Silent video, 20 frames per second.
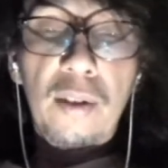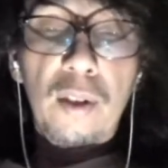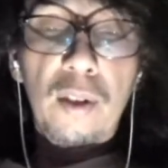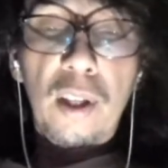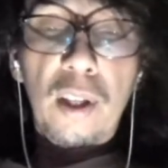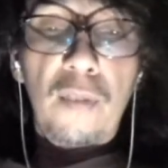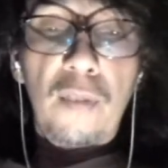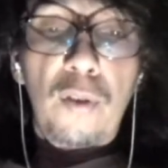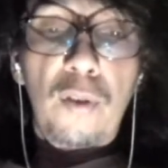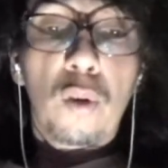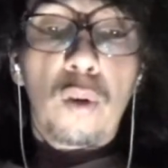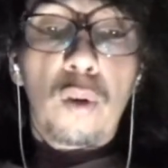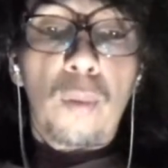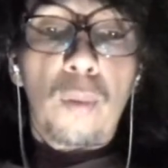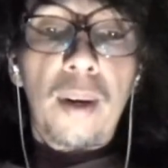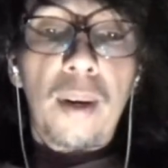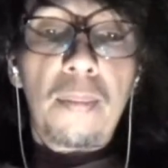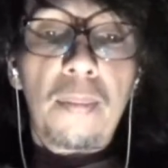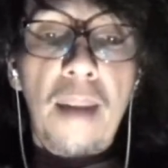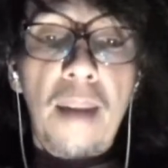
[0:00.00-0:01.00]
the cell phone
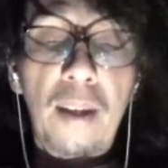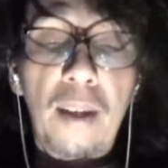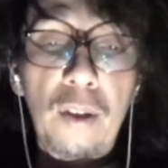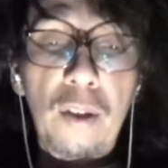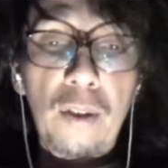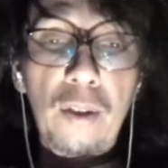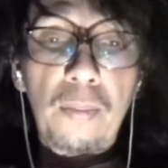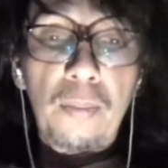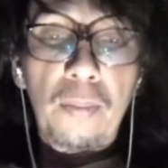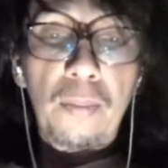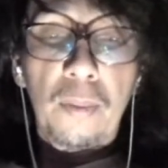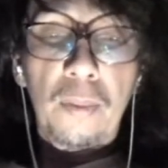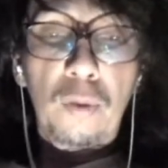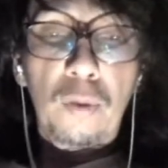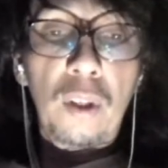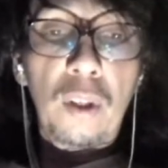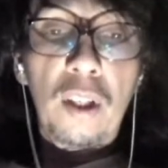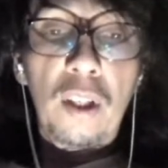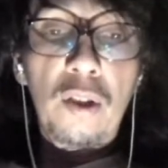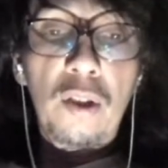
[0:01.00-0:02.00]
already matters
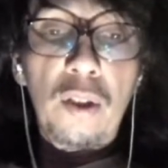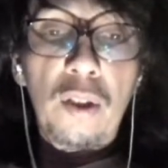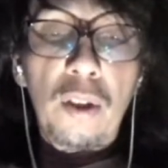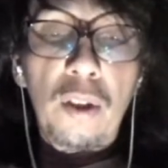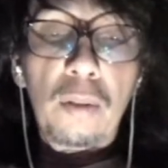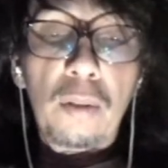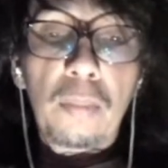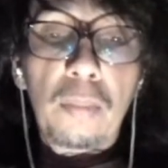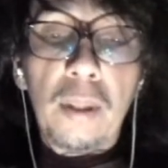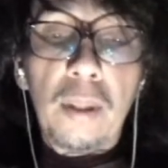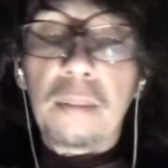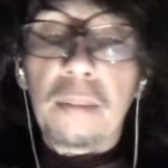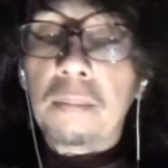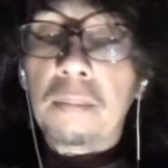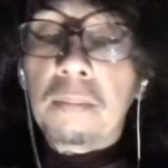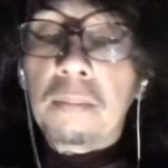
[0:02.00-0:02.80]
twenty years ago, but